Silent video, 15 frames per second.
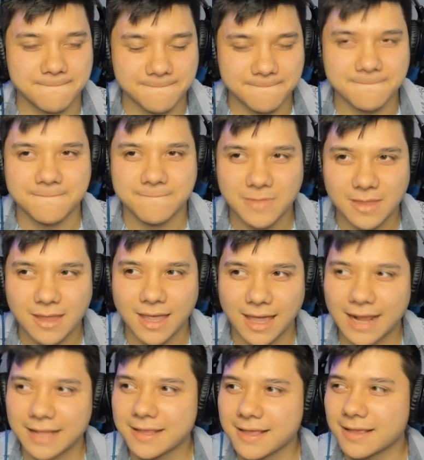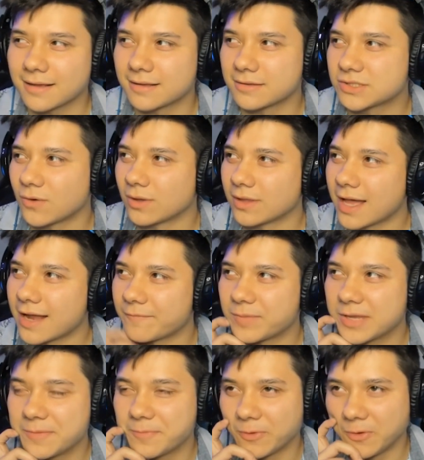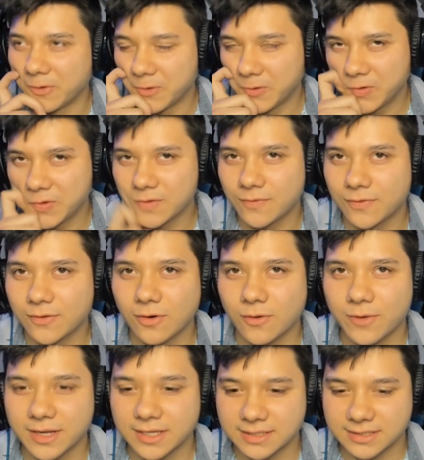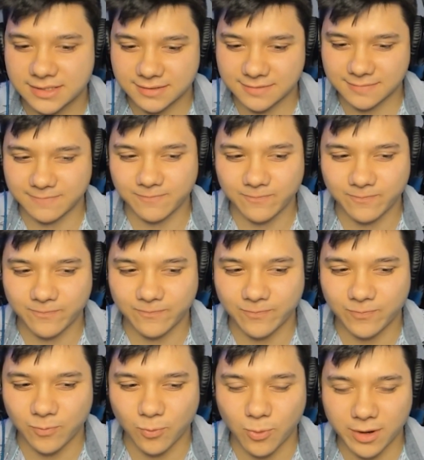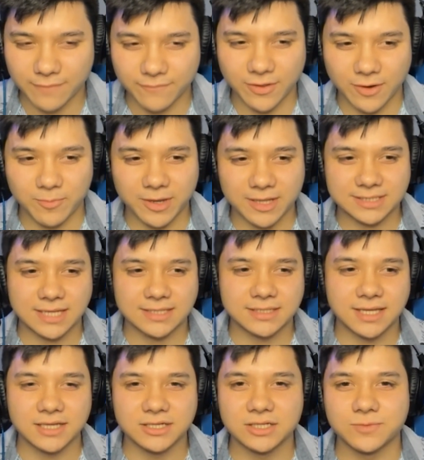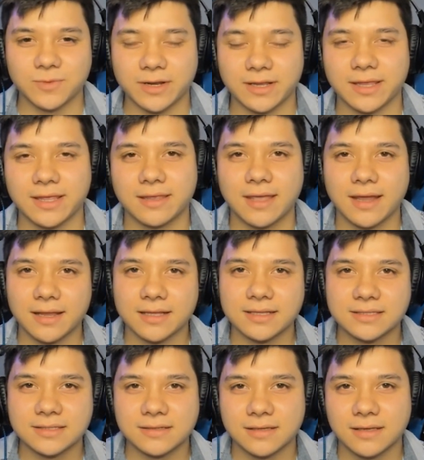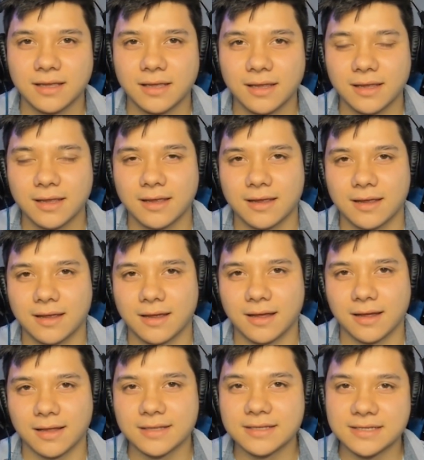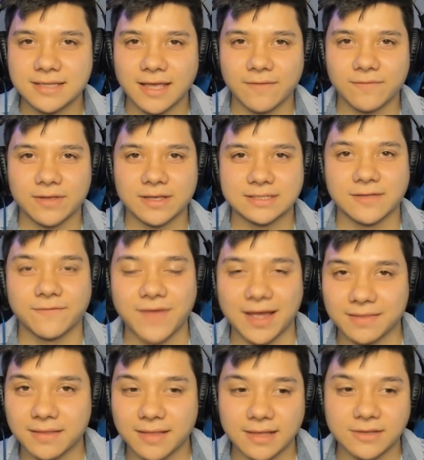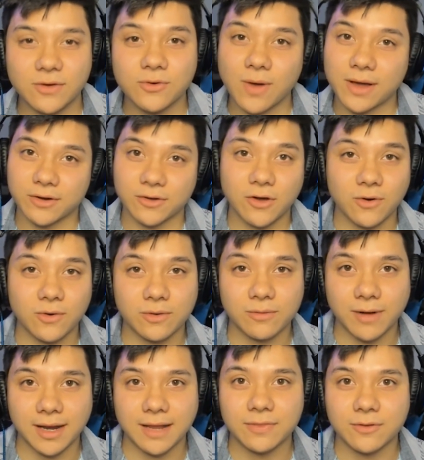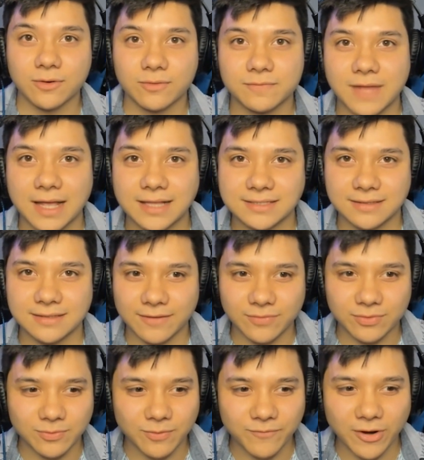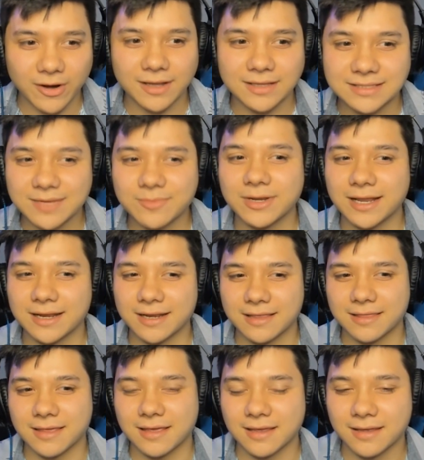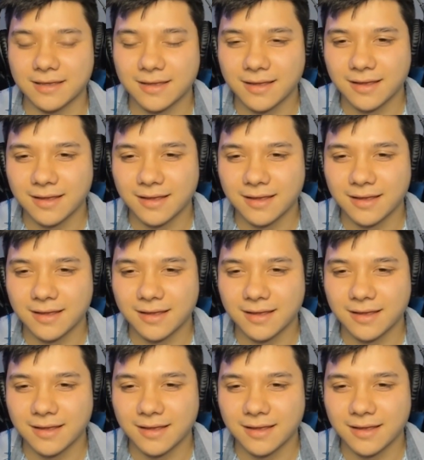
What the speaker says: And I think, so a lot of people, they're always, one of their biggest hesitations when getting into indie dev is the fact that they don't know how to code, right? And that's a very intimidating thing.